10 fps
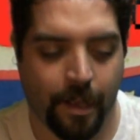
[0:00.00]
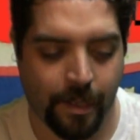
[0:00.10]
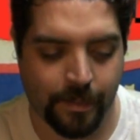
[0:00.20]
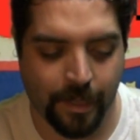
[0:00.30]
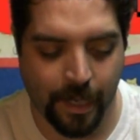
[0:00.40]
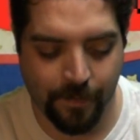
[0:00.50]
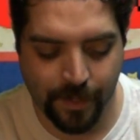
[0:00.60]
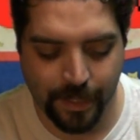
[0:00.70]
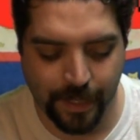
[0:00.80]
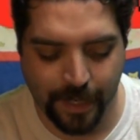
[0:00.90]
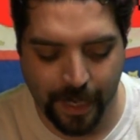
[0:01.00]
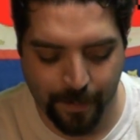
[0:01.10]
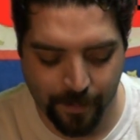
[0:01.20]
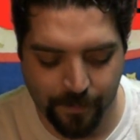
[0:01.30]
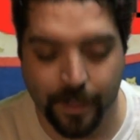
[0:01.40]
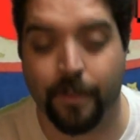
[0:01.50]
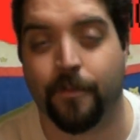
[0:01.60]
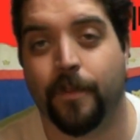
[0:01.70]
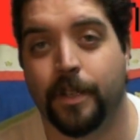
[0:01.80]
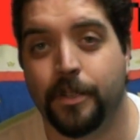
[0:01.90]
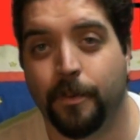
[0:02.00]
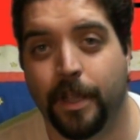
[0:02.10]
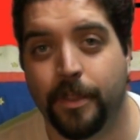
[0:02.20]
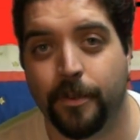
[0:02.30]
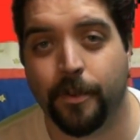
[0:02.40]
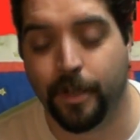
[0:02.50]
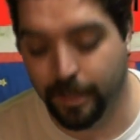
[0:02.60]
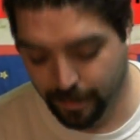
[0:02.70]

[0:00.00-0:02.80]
It's kind of a neat game if you can fudge your way through